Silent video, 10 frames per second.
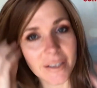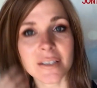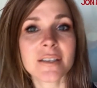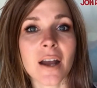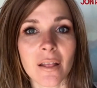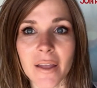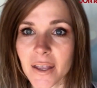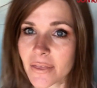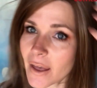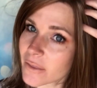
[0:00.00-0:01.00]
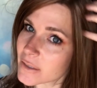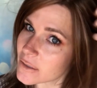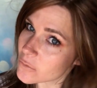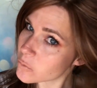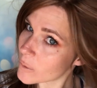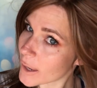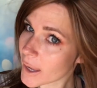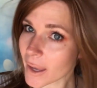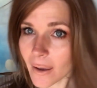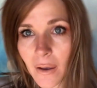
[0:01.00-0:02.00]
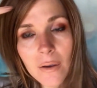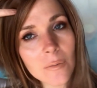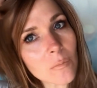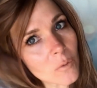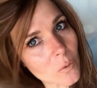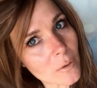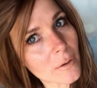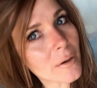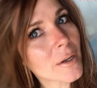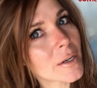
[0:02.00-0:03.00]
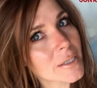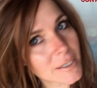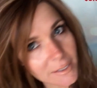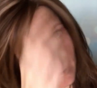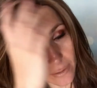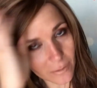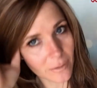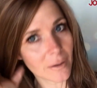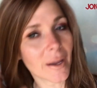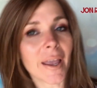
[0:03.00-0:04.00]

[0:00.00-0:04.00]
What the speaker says: It's not like that. This is way more subtle,